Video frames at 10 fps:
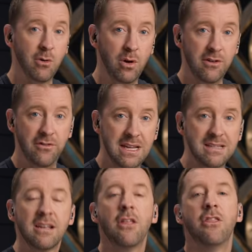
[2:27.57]
one of
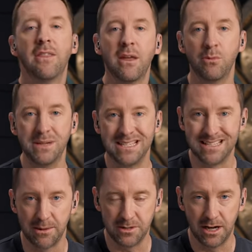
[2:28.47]
these, then they would be
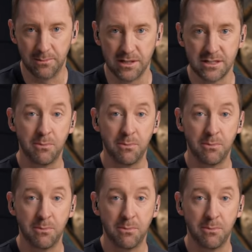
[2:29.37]
septuplets.